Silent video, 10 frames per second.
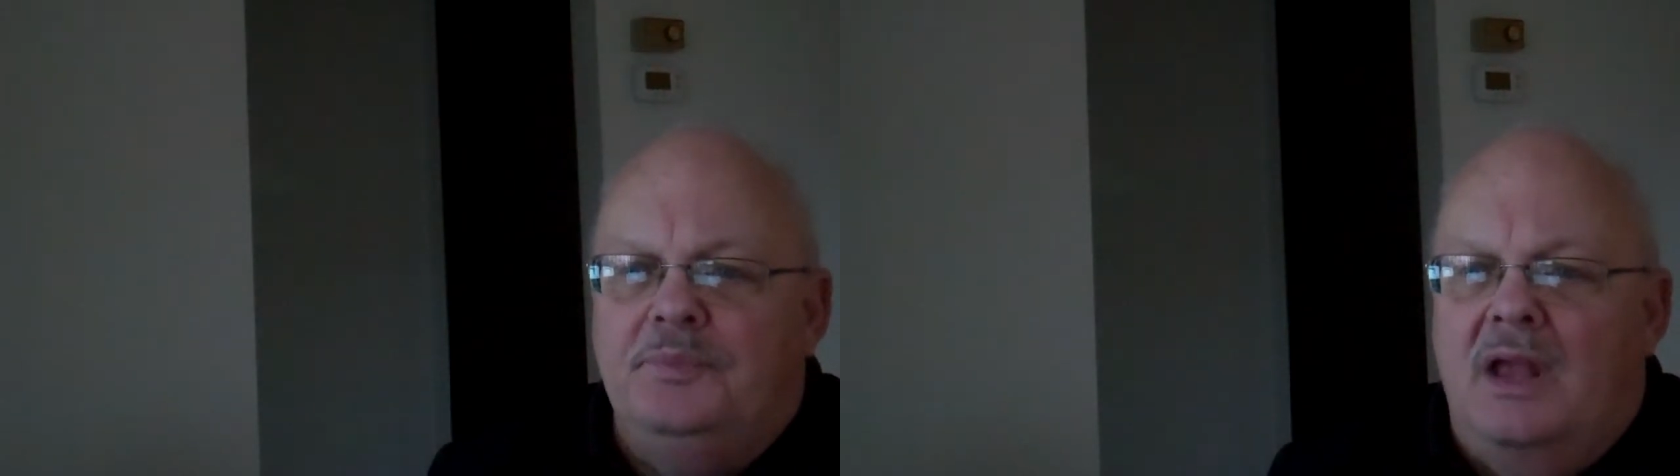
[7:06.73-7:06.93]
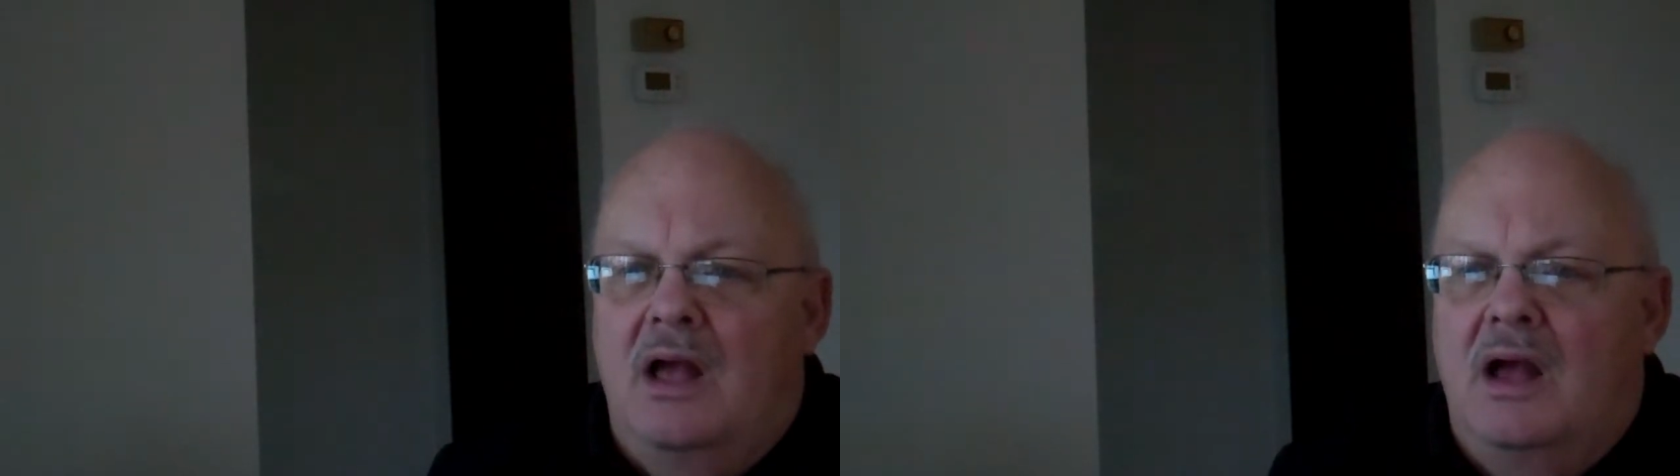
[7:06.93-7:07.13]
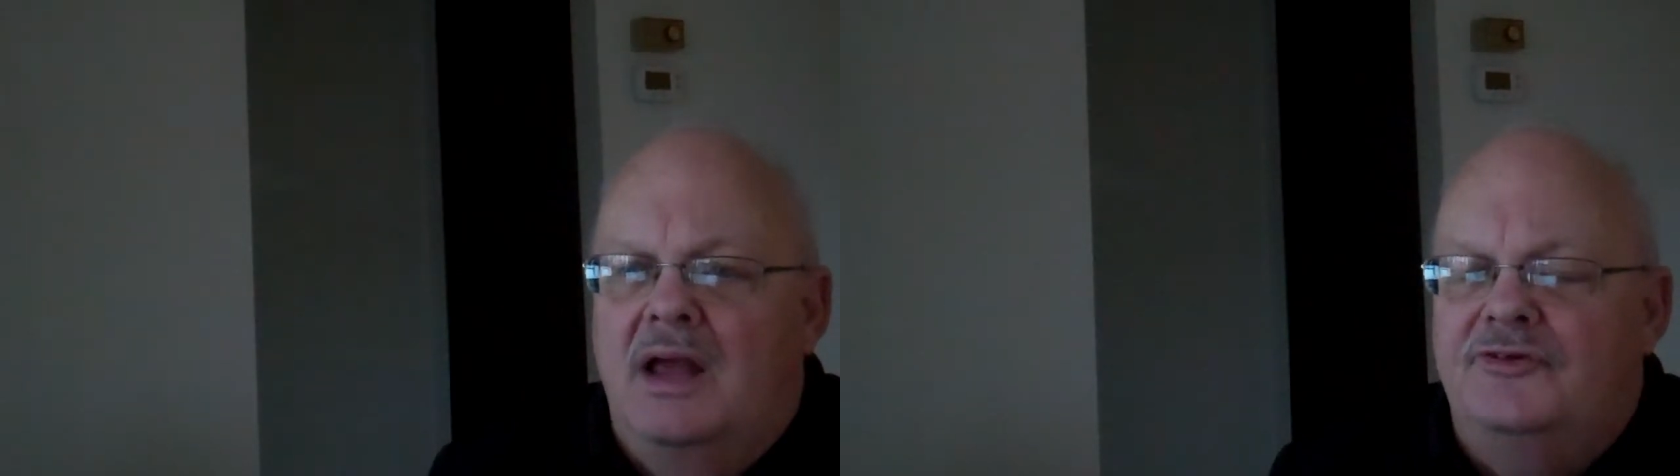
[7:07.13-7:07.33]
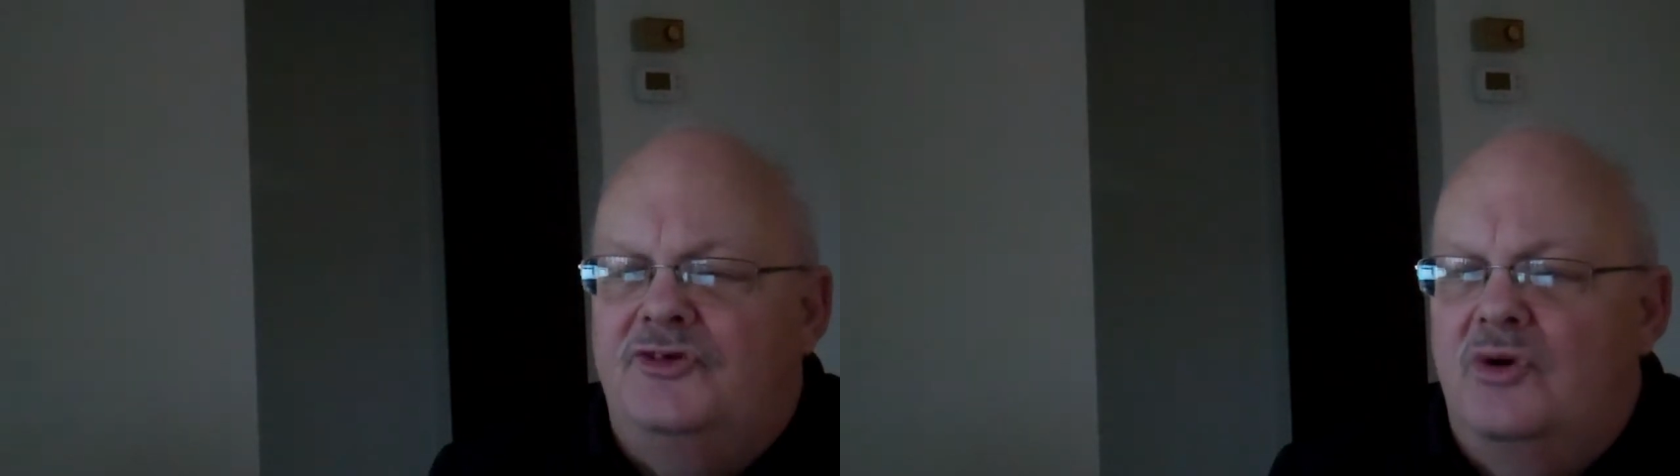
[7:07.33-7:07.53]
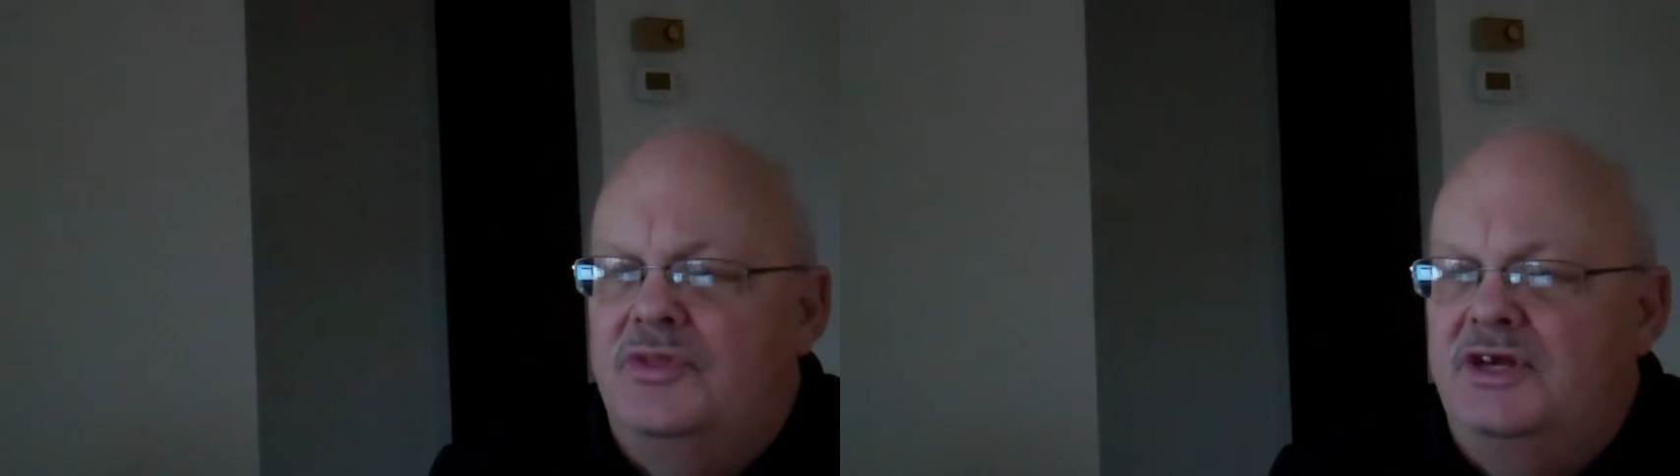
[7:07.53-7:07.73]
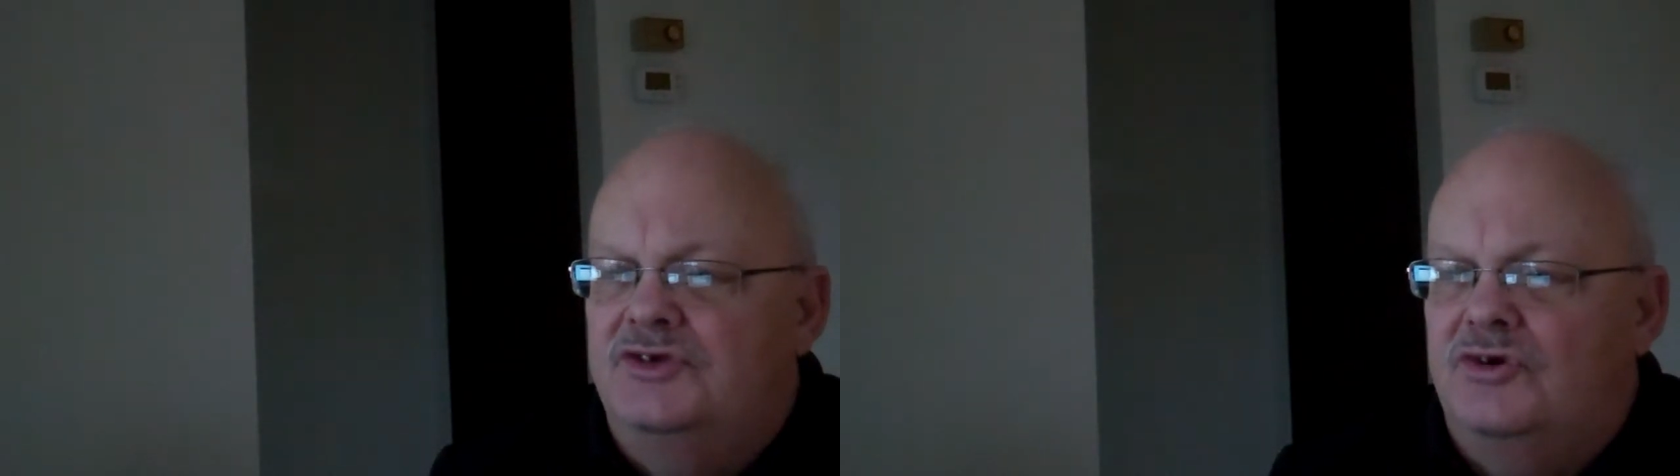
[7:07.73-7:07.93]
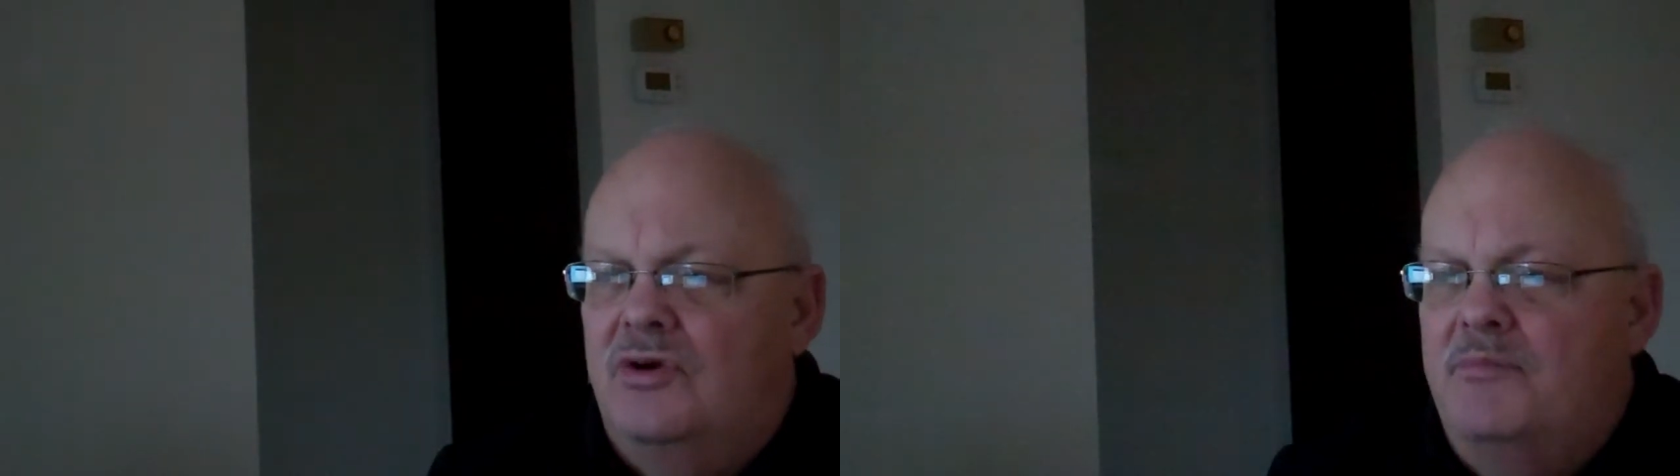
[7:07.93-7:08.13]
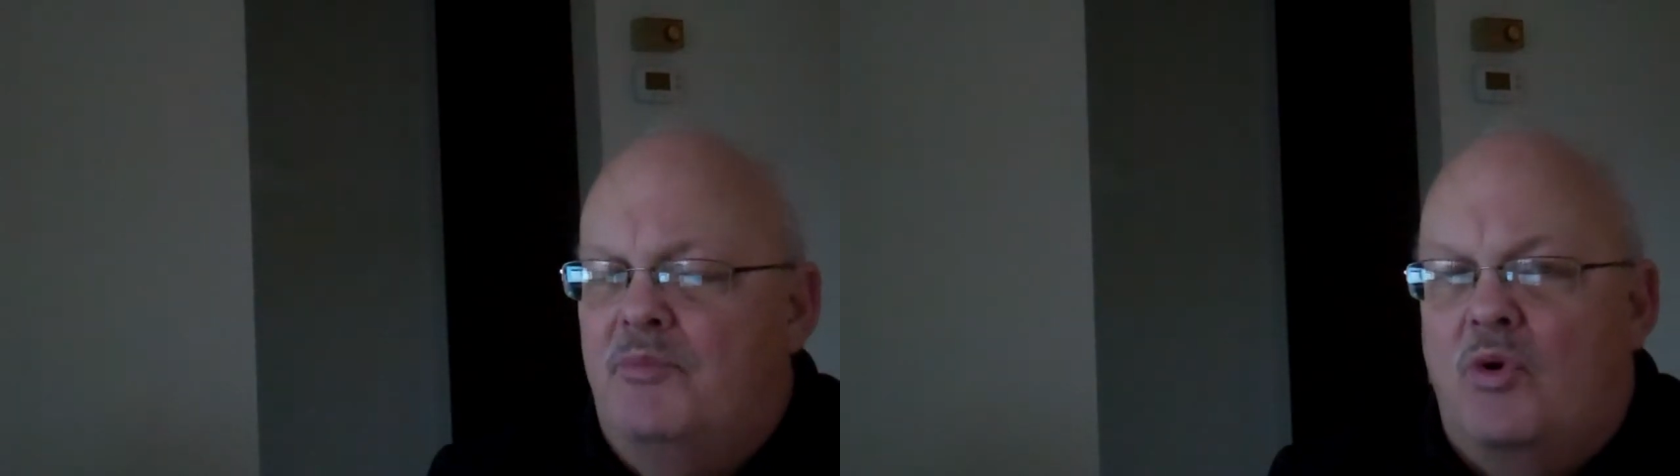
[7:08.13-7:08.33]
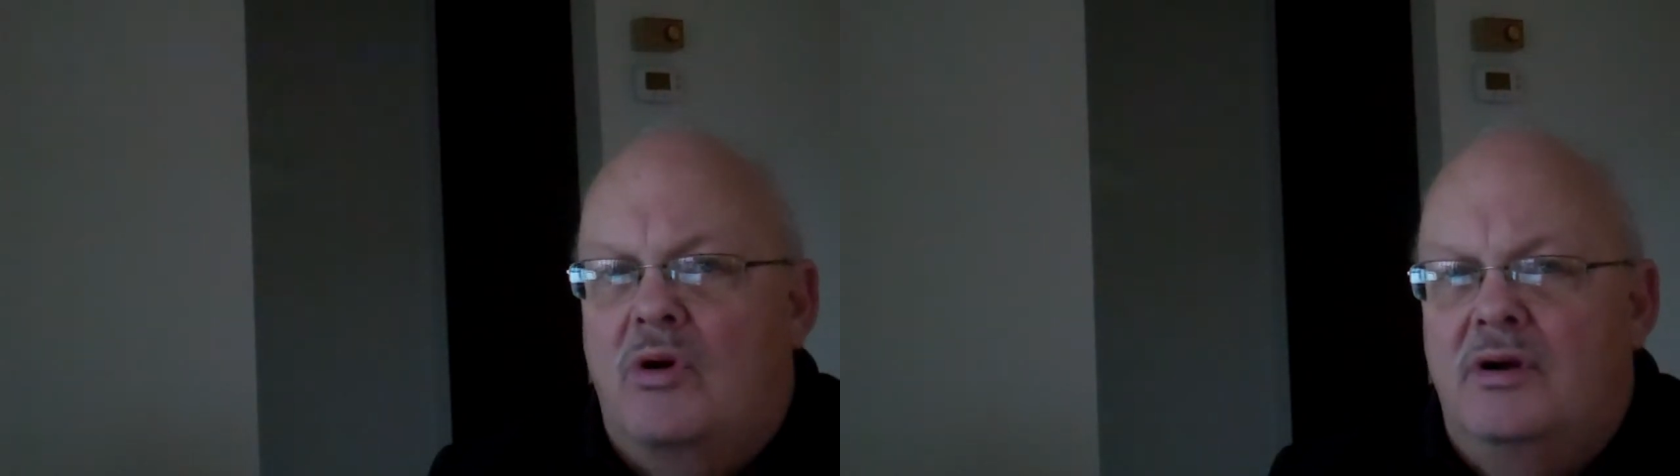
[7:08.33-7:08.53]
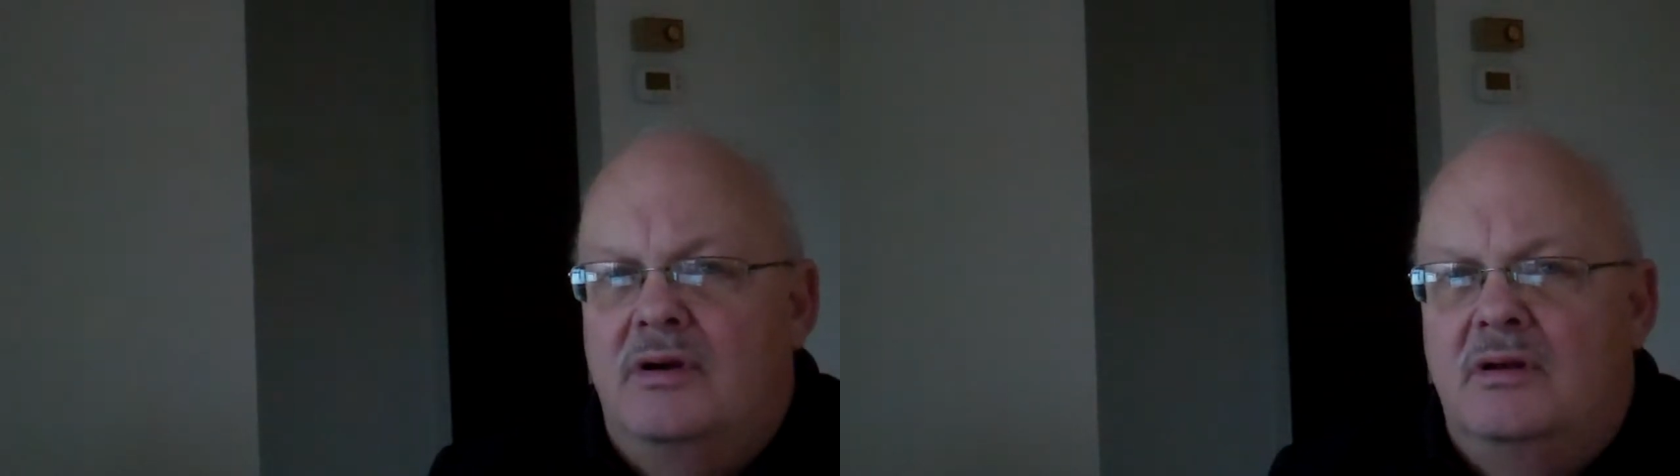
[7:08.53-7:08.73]
Uh, and so these are
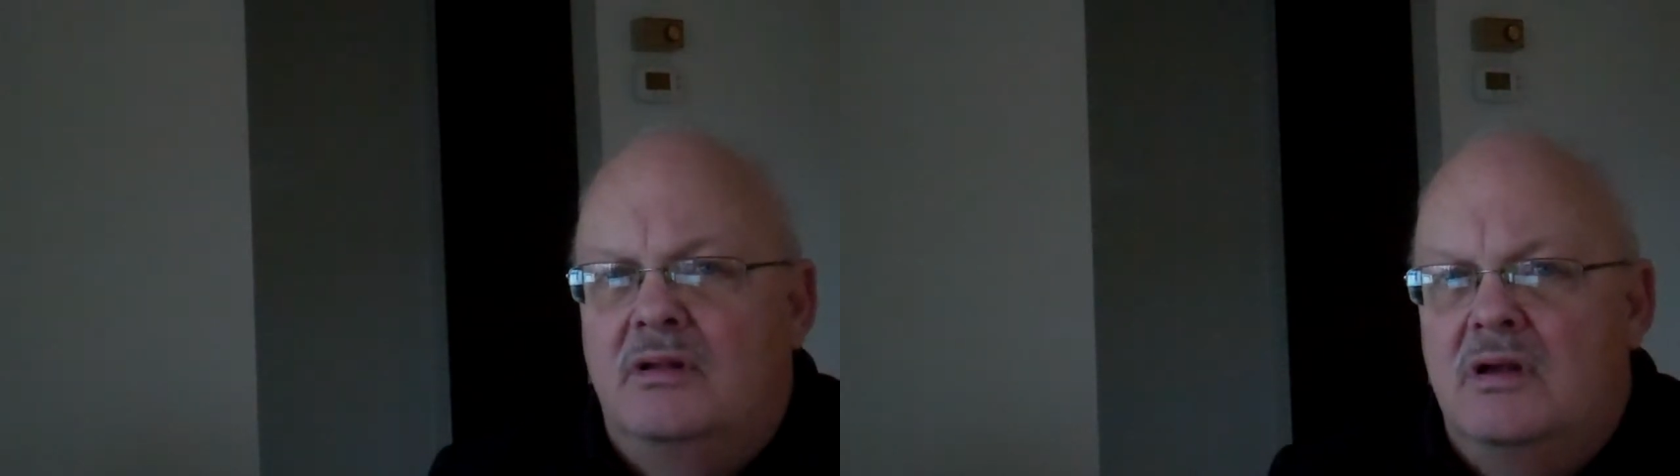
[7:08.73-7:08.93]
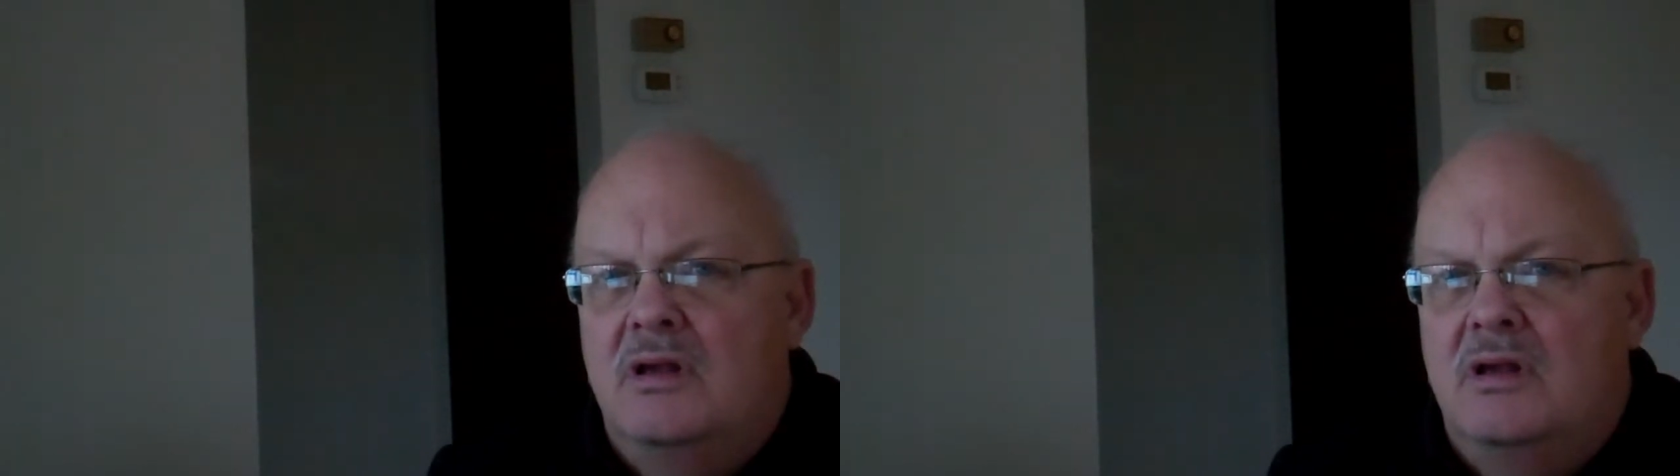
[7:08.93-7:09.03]
important